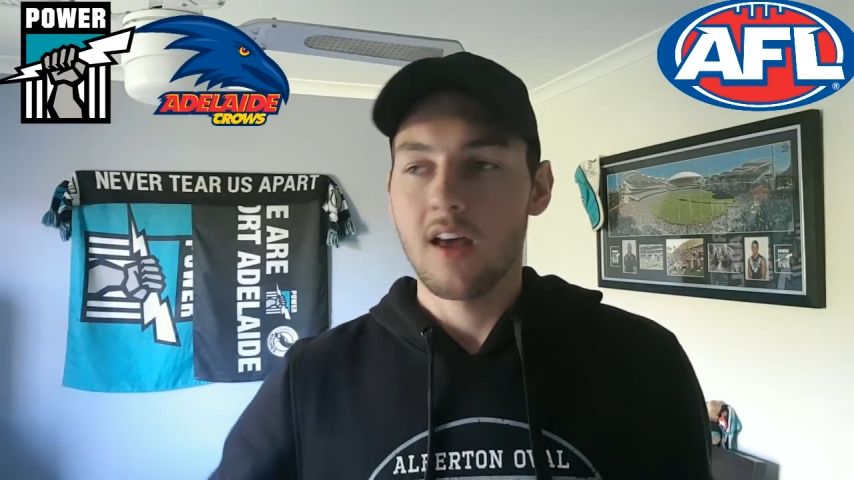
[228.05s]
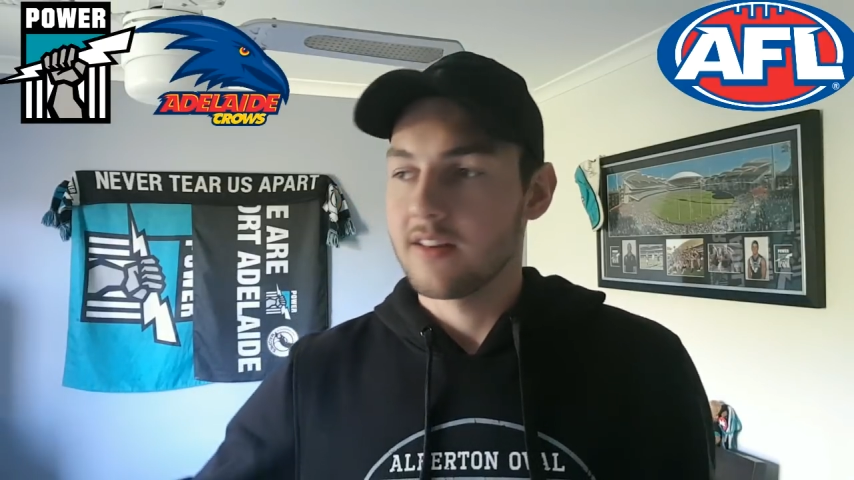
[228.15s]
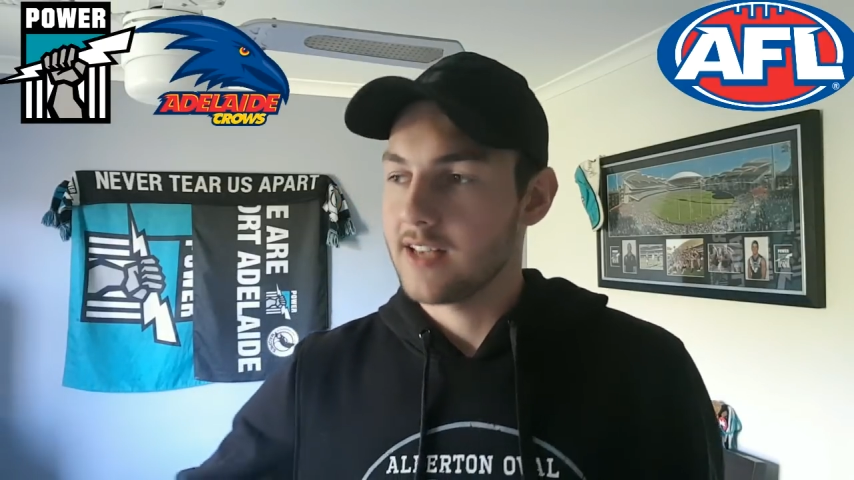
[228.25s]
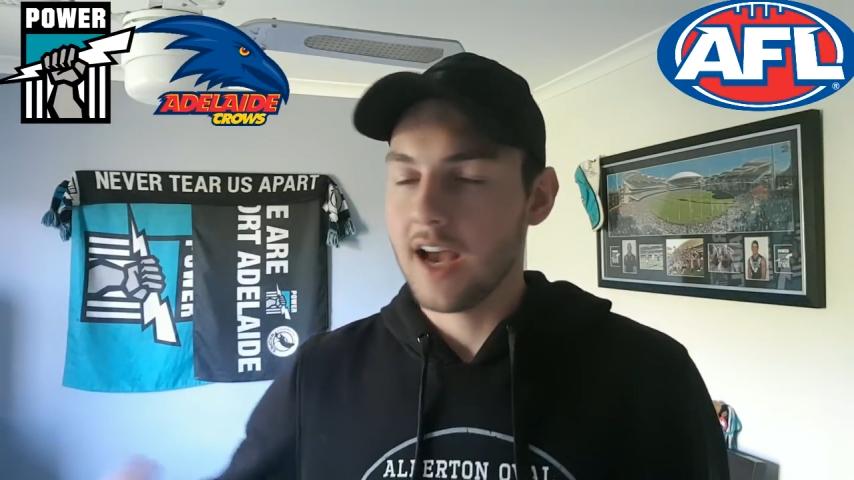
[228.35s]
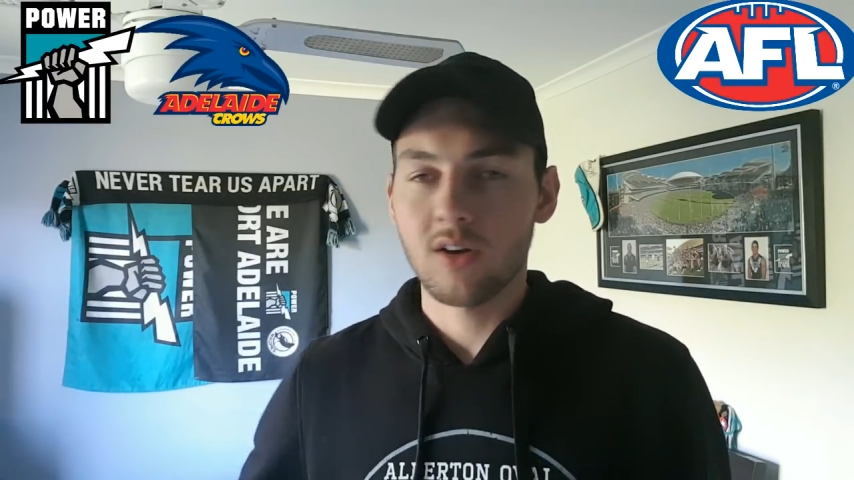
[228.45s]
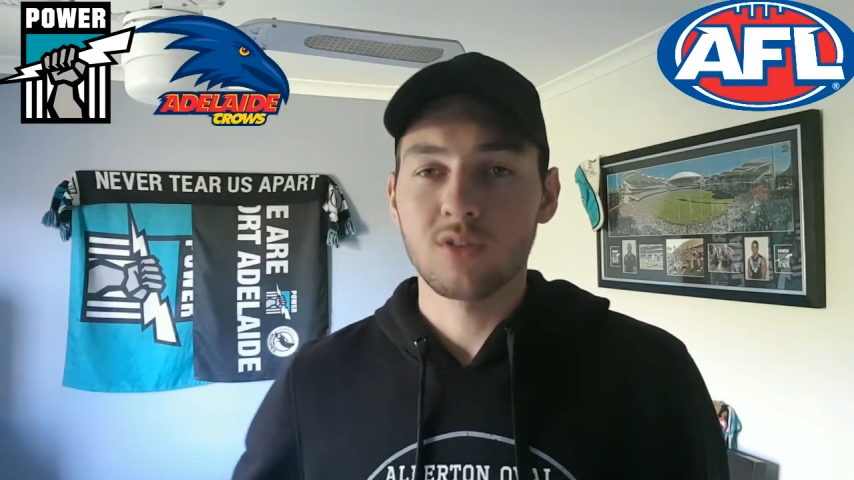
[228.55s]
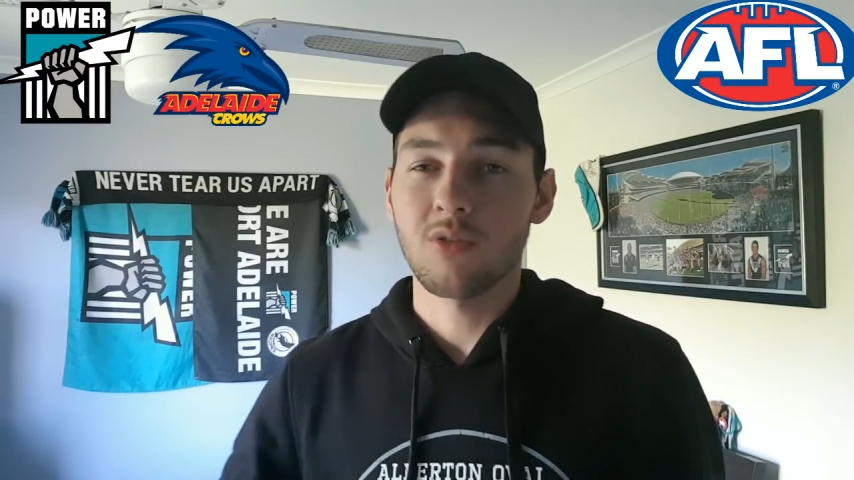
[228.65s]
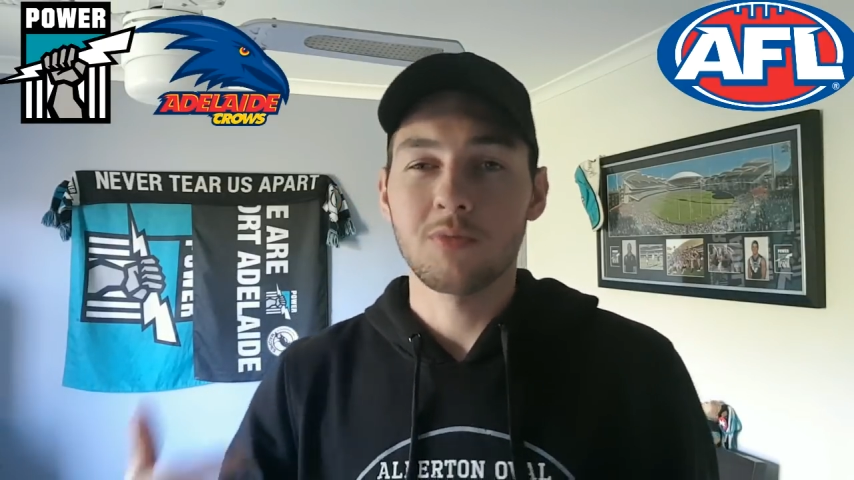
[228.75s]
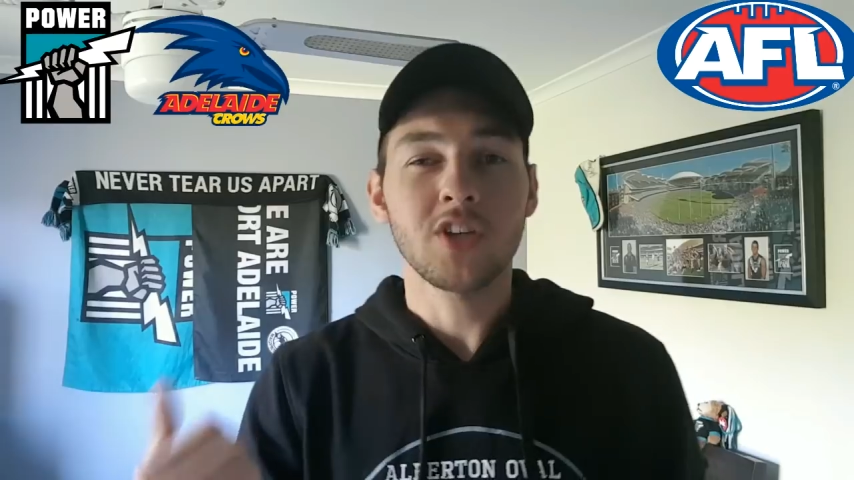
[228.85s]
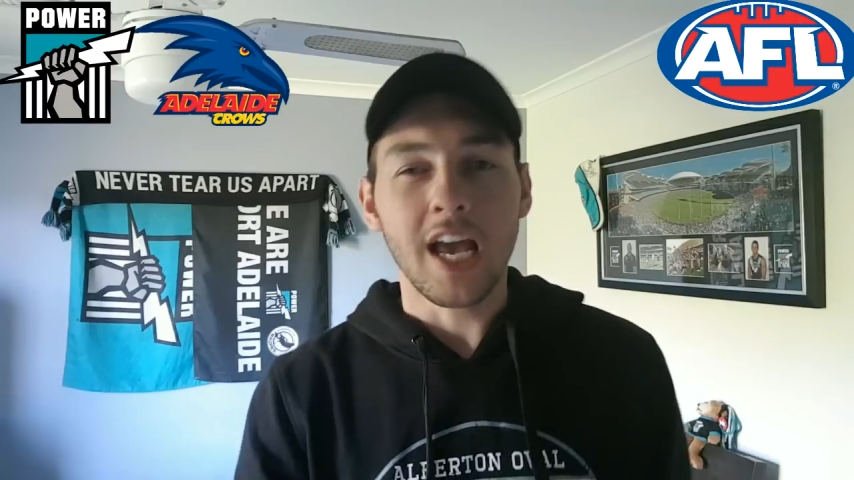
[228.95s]
Tackles
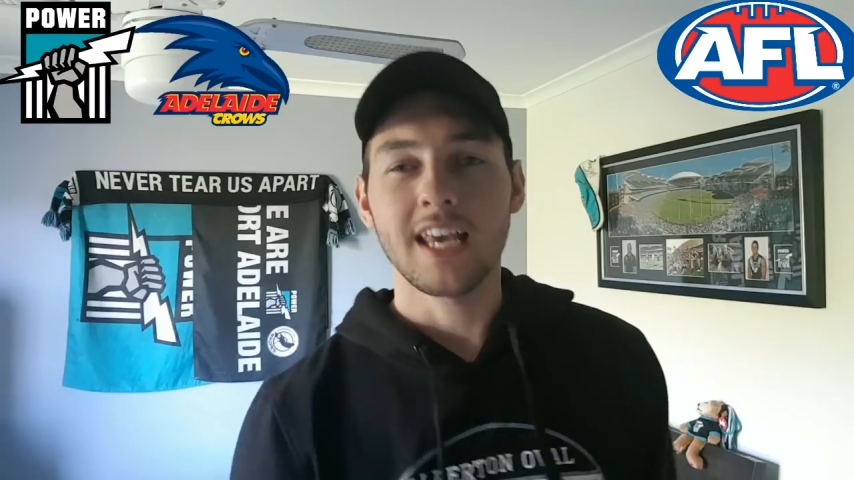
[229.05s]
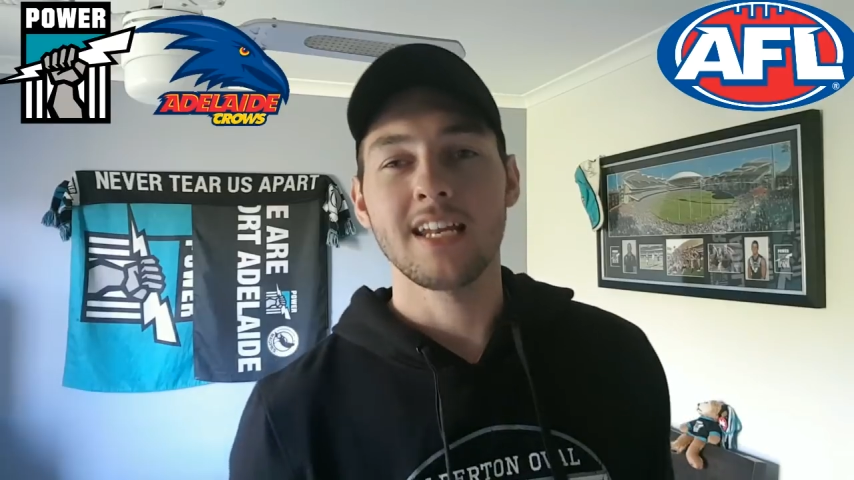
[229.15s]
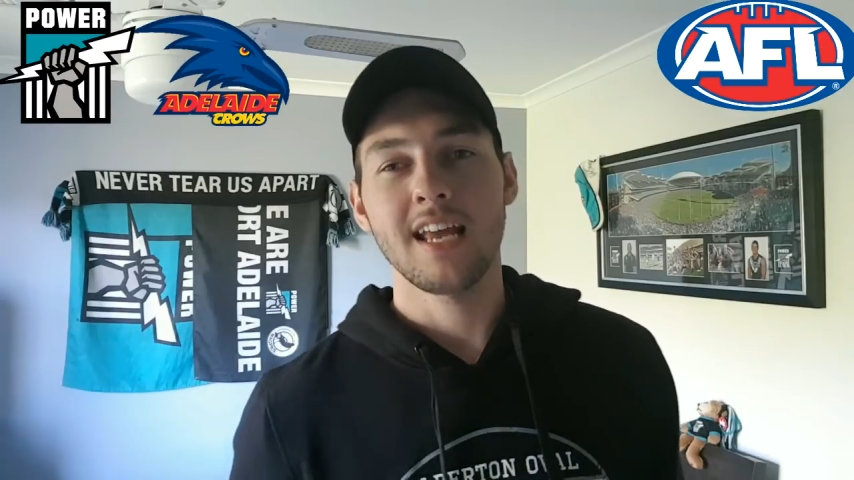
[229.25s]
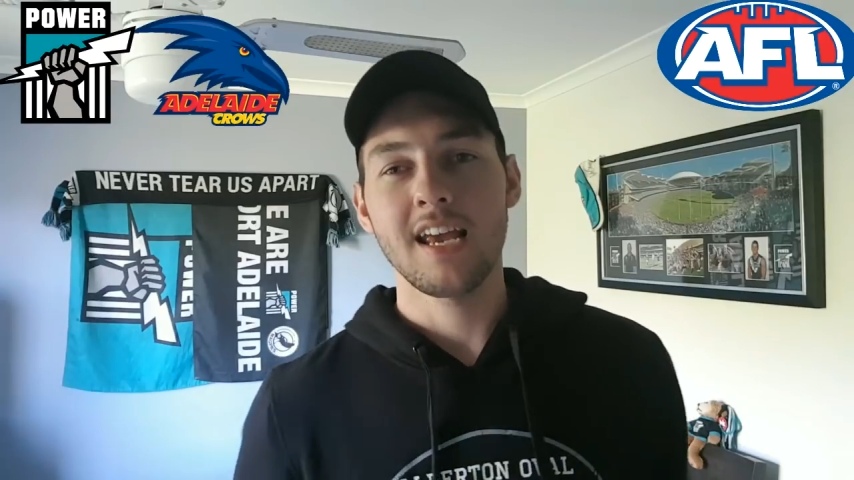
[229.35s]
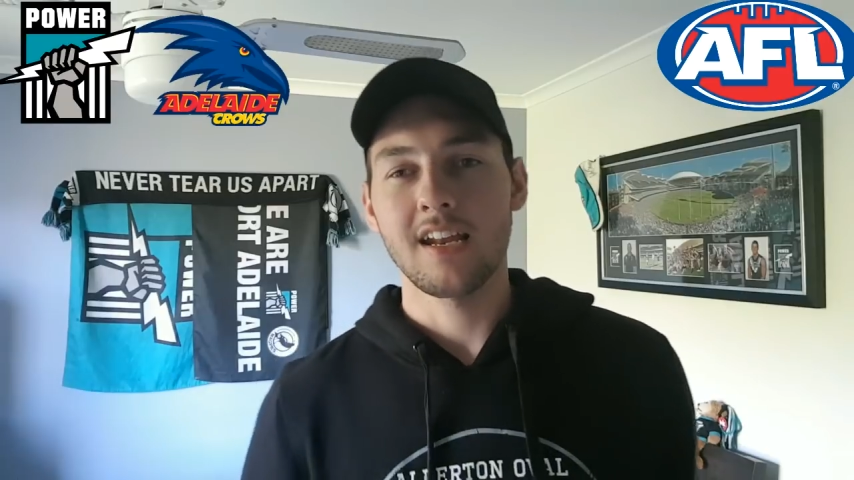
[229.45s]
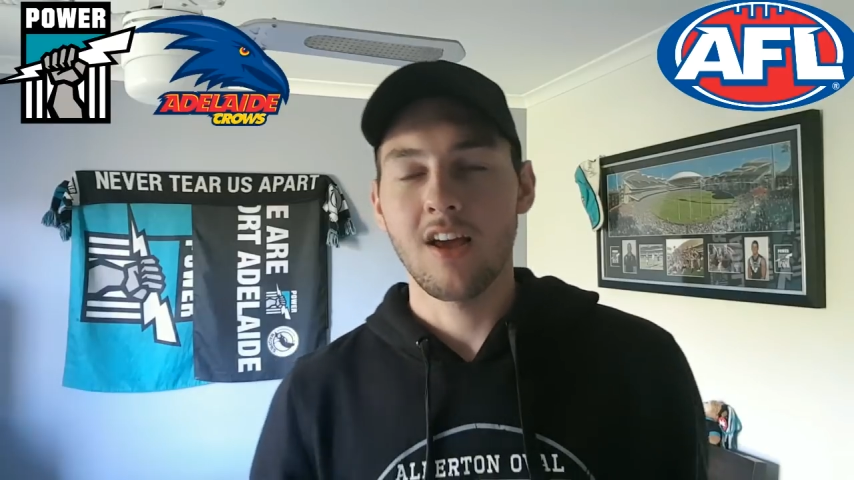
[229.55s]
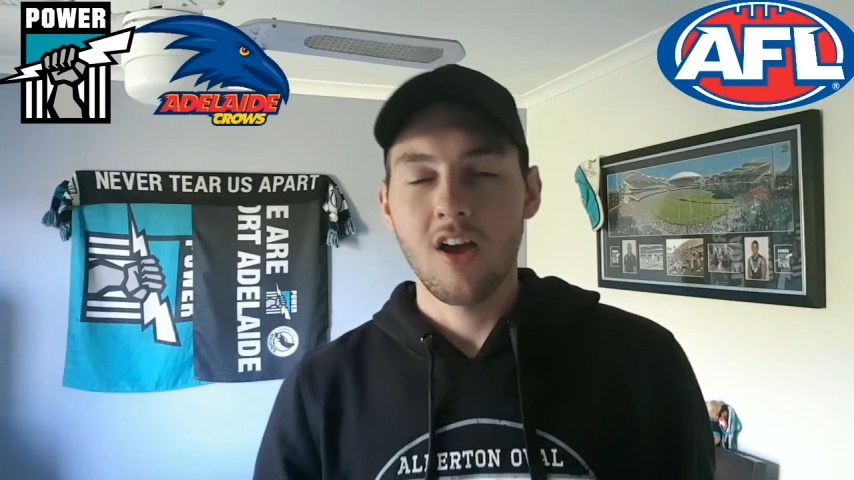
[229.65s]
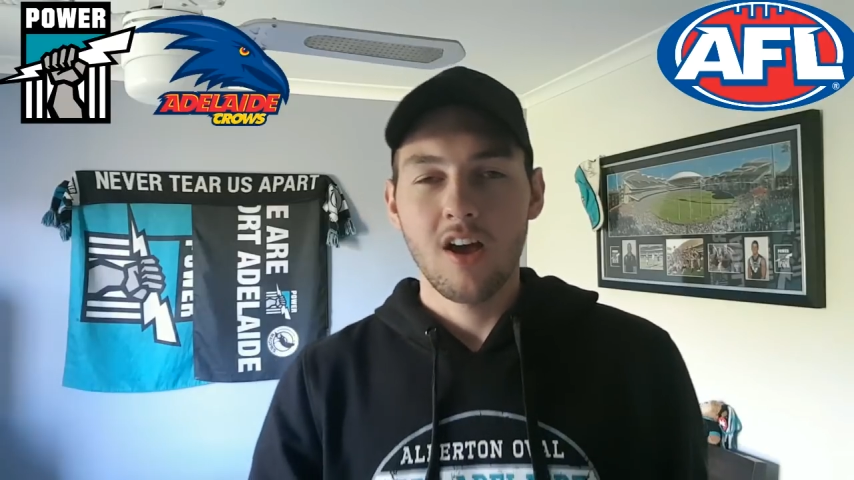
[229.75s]
from Jakey Need.